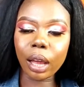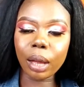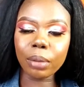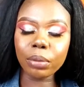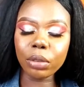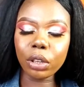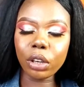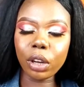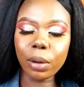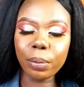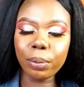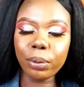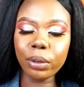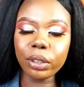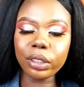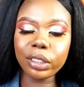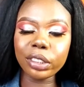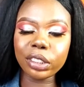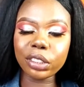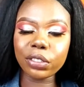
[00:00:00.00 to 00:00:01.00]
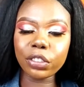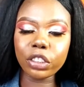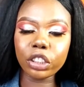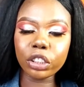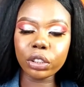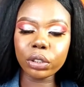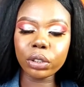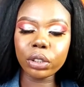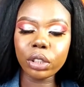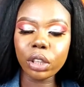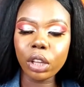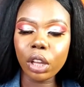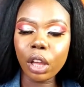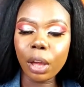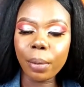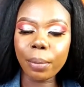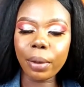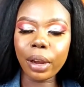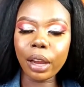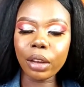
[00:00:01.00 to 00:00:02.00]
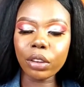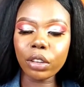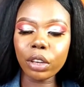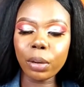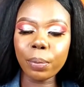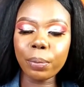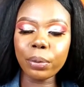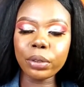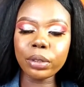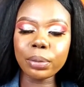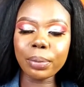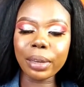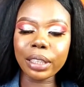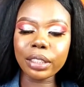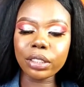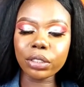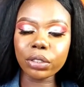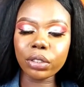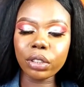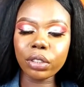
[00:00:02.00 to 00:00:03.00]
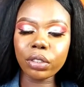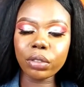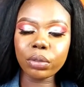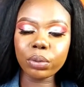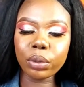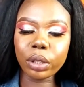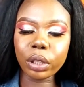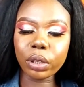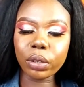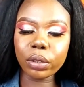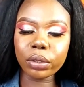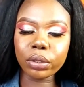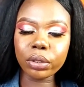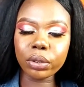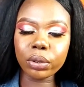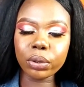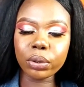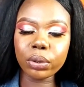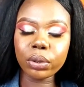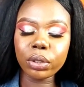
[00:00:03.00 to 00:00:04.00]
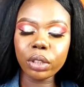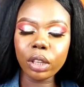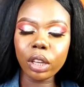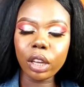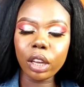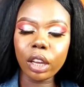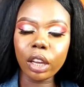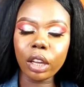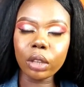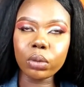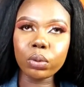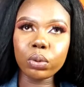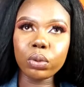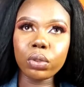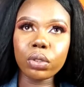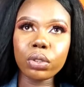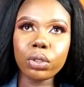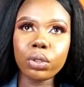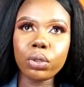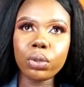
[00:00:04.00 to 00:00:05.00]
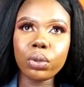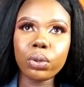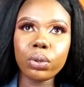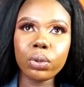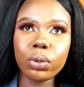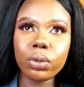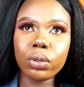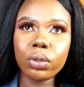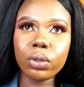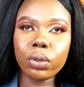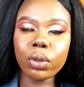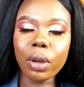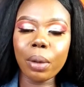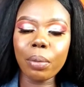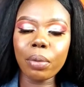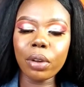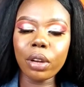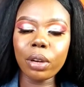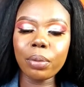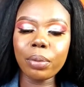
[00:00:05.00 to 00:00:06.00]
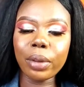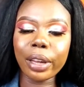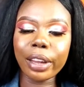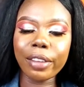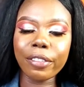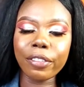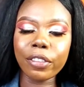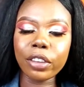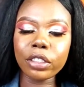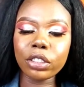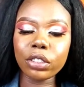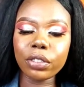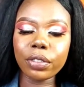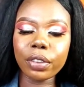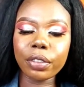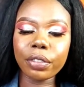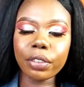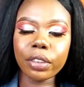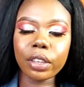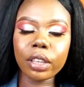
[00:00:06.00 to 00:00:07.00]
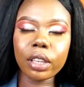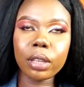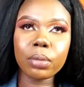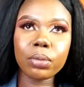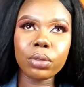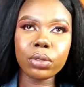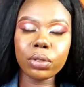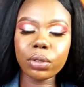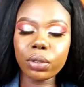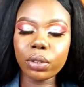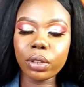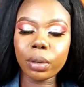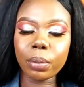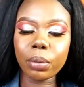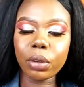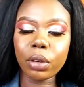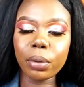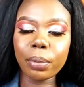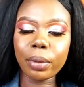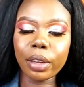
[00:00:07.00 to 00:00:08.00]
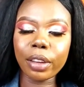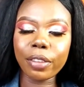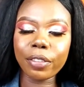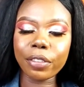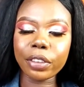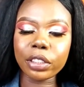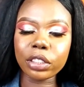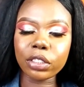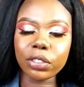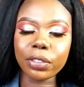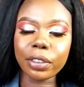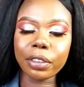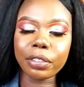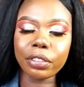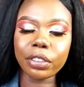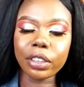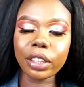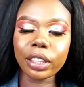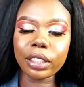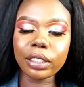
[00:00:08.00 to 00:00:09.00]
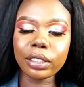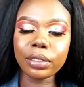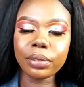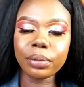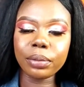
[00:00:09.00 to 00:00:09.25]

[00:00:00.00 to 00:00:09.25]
I'm going to upload this video, but I'm going to put my screen on record so it will just show you. I'm going to make a voiceover for that. I'm sorry, I'm going to make a voiceover for that.